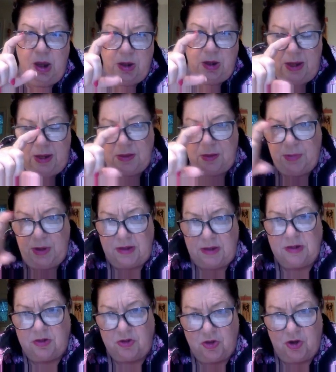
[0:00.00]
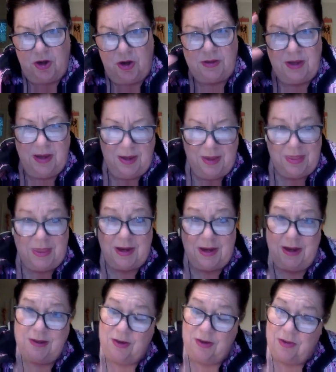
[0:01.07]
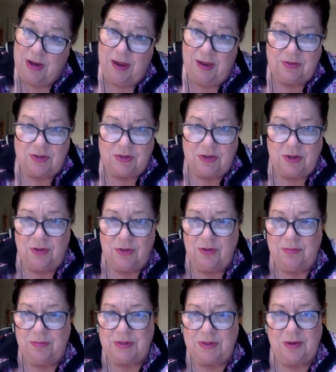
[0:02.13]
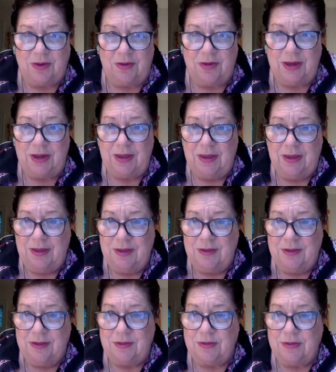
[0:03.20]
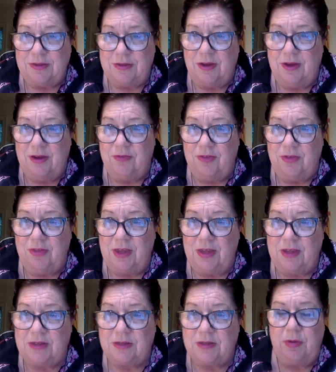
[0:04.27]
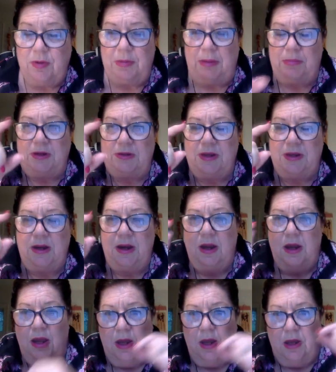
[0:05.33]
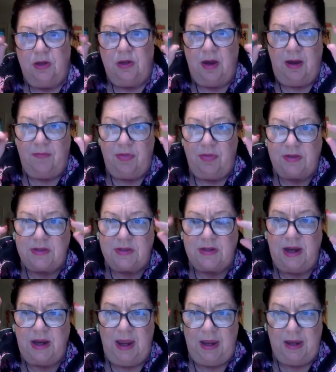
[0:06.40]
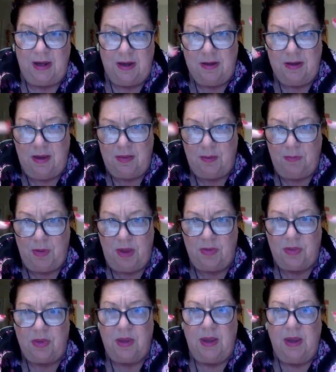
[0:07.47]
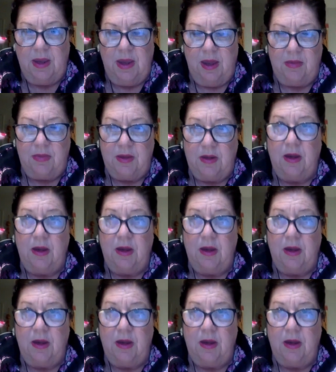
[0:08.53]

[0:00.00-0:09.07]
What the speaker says: in the Bazi chart that I don't have to show you, I'm sorry. So sorry for this. So remember I said you have the snake in the month and